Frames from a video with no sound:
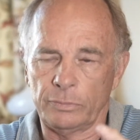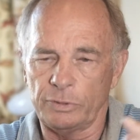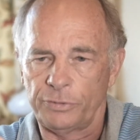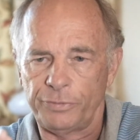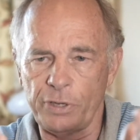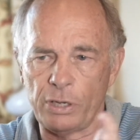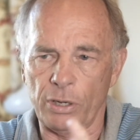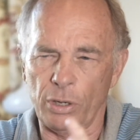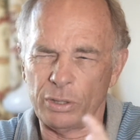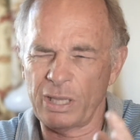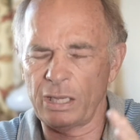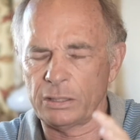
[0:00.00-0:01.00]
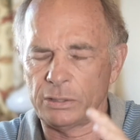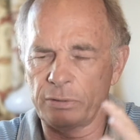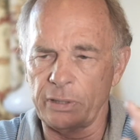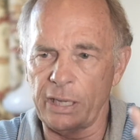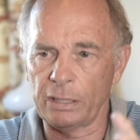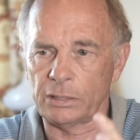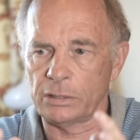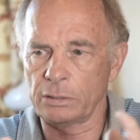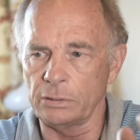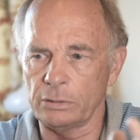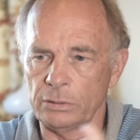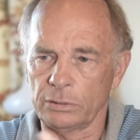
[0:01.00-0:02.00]
sphere, or that
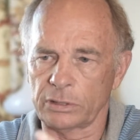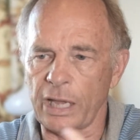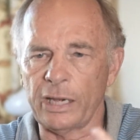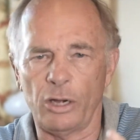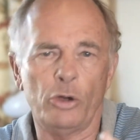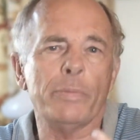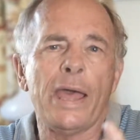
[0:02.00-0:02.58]
kind of no